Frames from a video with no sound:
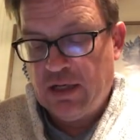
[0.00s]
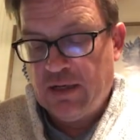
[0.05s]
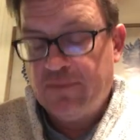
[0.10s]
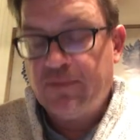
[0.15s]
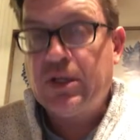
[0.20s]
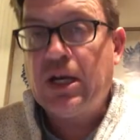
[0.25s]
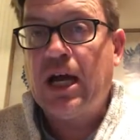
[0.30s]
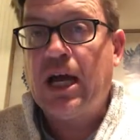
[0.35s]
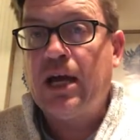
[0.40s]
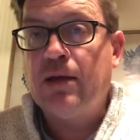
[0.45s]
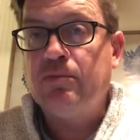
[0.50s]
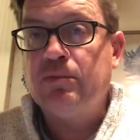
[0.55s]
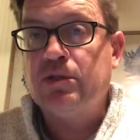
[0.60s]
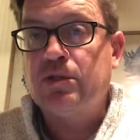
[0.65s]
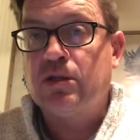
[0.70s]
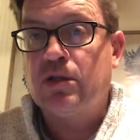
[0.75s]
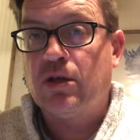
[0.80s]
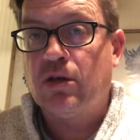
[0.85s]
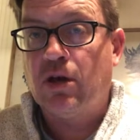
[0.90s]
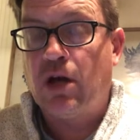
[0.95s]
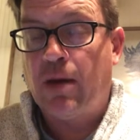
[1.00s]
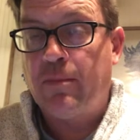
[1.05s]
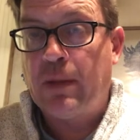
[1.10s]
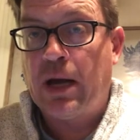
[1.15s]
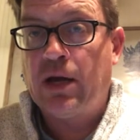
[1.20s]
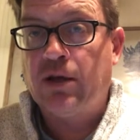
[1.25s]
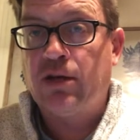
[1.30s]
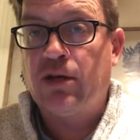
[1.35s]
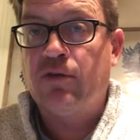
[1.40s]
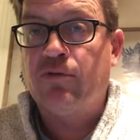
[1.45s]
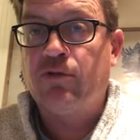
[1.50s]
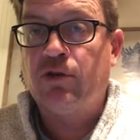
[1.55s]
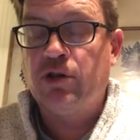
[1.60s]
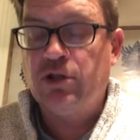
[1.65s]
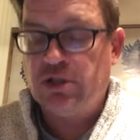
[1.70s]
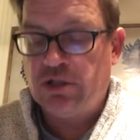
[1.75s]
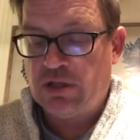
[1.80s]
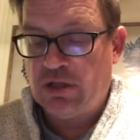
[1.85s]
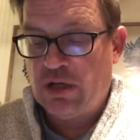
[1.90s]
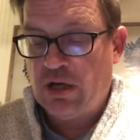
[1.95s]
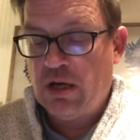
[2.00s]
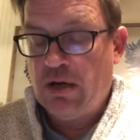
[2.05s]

times the amount in the first,